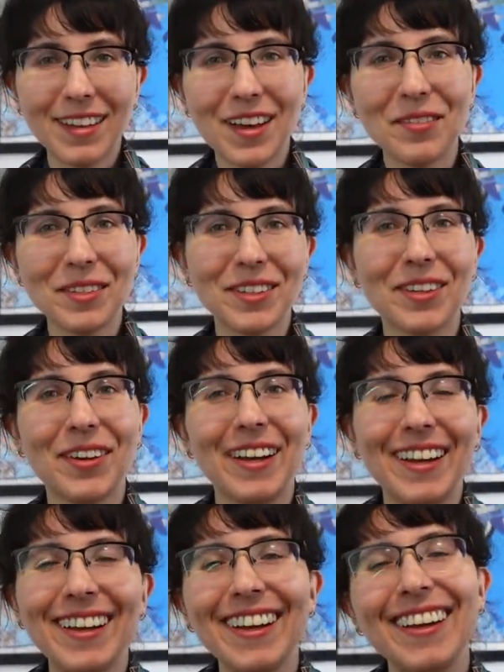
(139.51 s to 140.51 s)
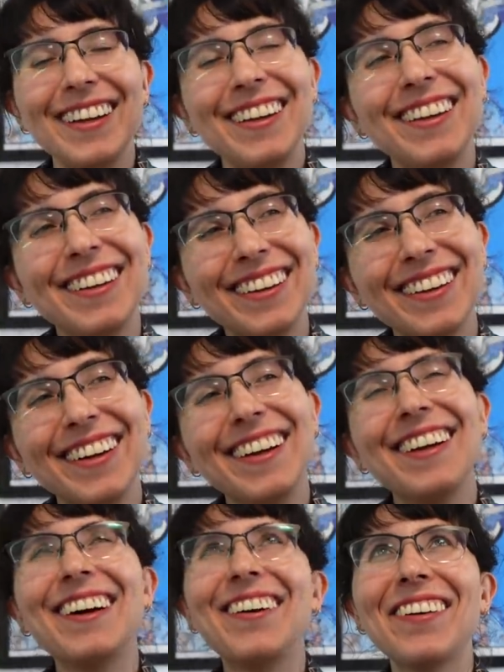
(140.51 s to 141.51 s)
That was a great,
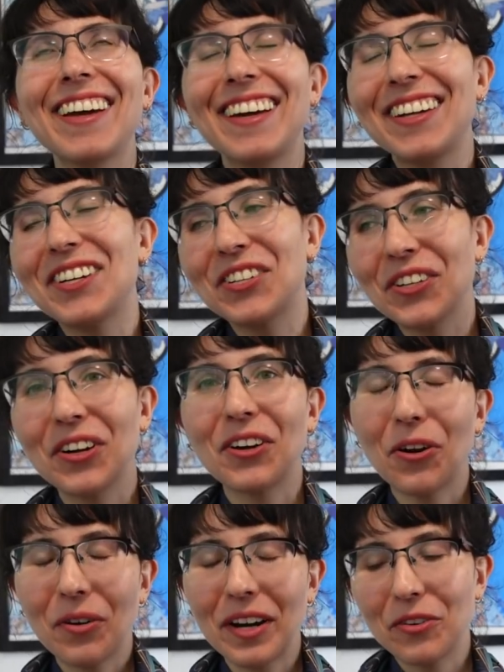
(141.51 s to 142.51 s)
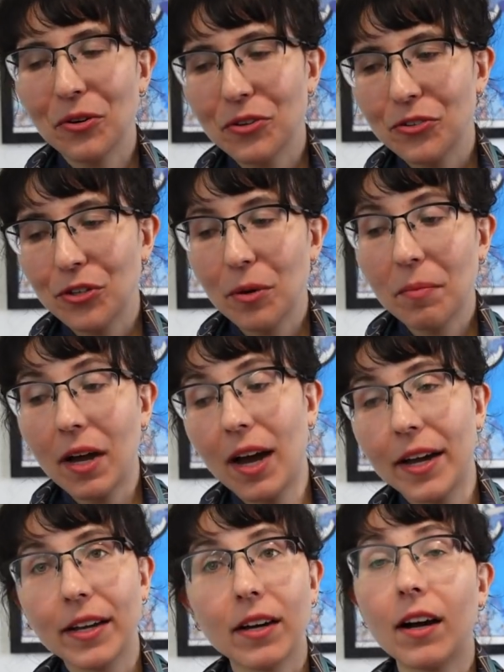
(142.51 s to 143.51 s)
okay, sure, all right, Nordstrom,
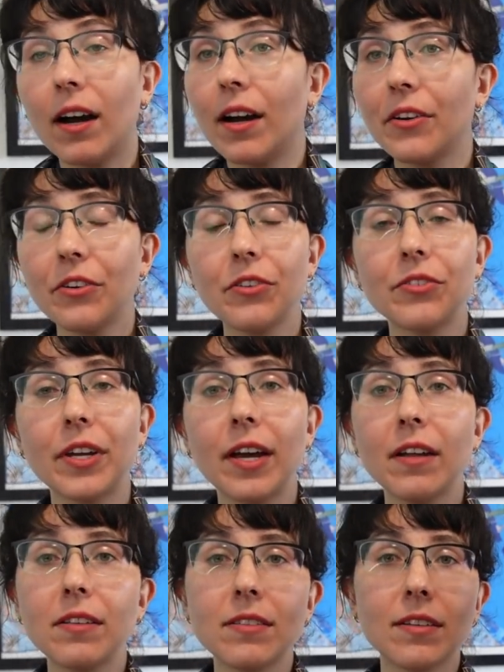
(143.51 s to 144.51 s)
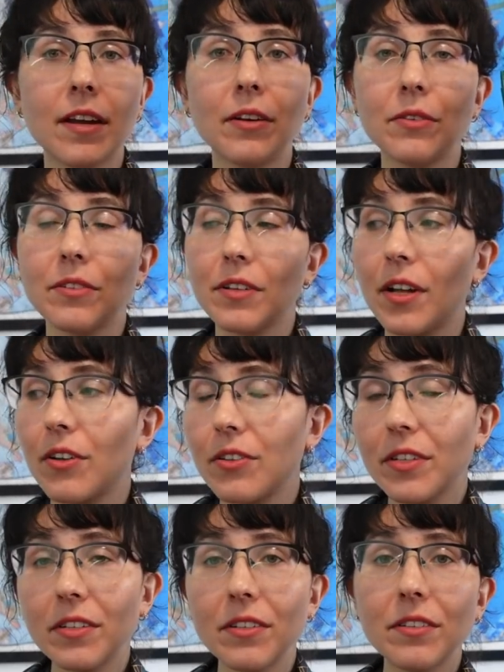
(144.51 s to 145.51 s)
I understand styles and colors
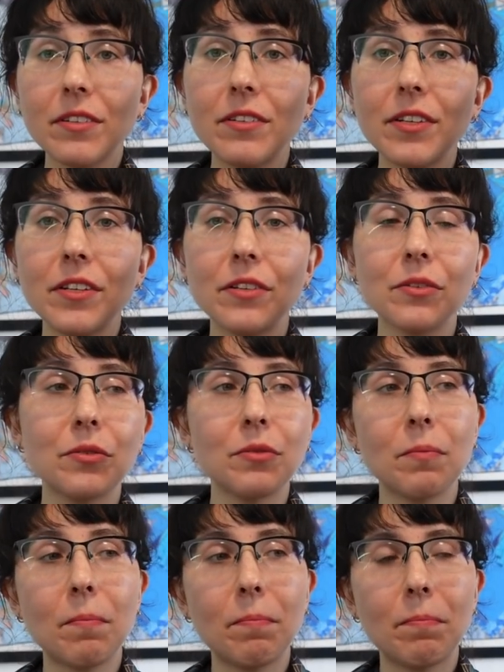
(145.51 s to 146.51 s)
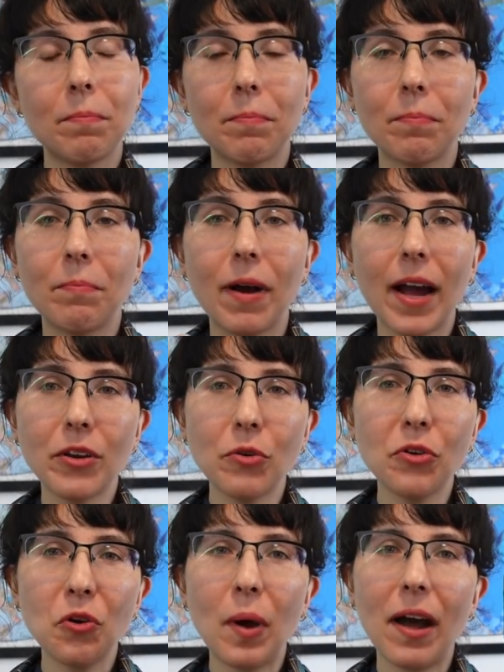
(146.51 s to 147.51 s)
get discontinued. I
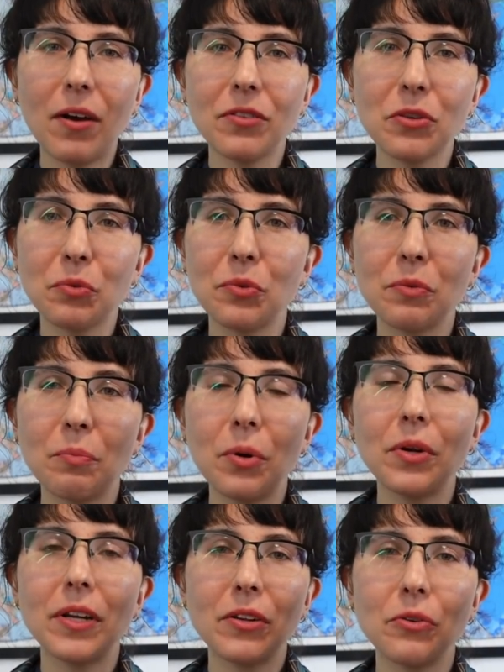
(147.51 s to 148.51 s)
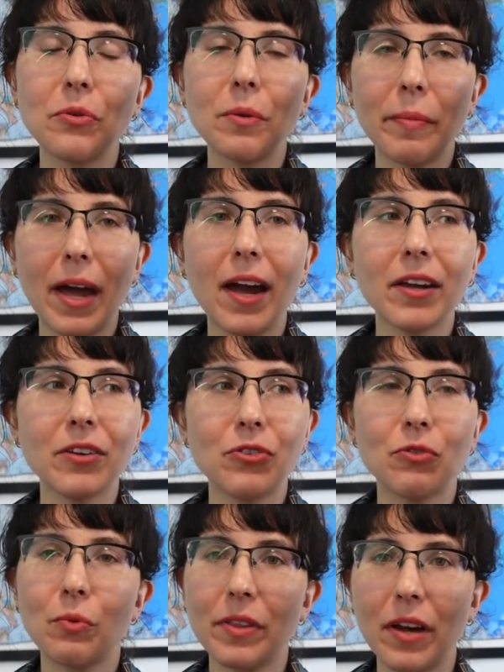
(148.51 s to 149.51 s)
don't know how this was put into the
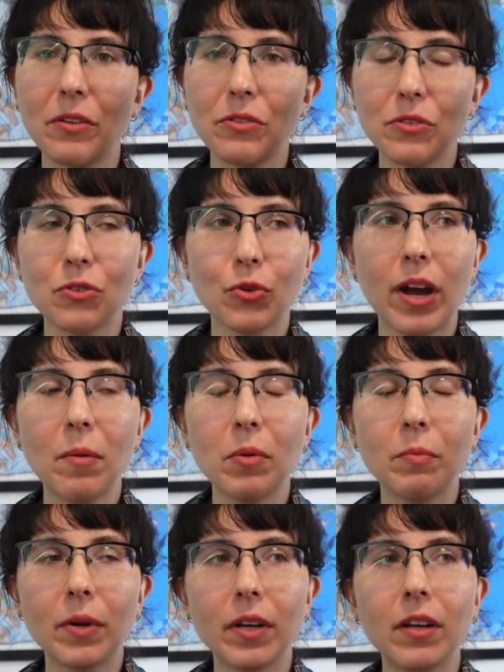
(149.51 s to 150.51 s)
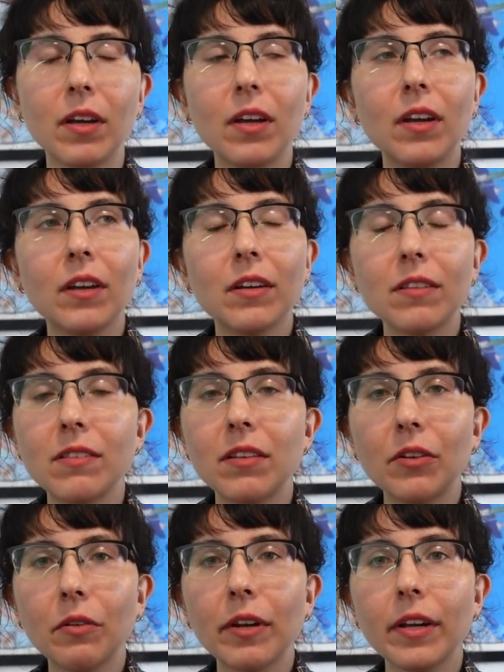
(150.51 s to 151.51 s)
package without the strap, but
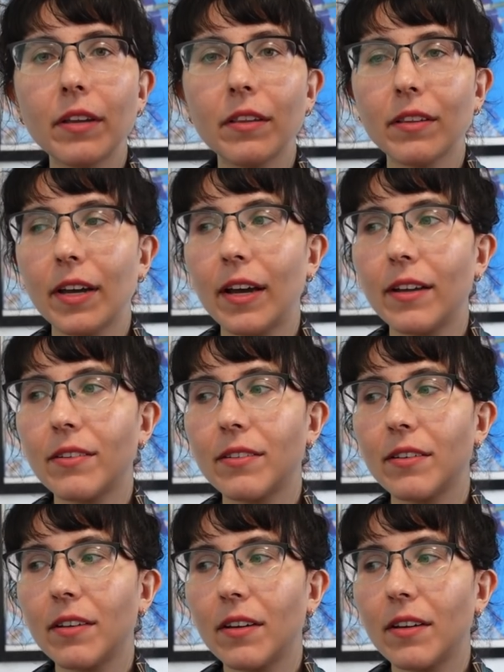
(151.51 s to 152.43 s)
considering that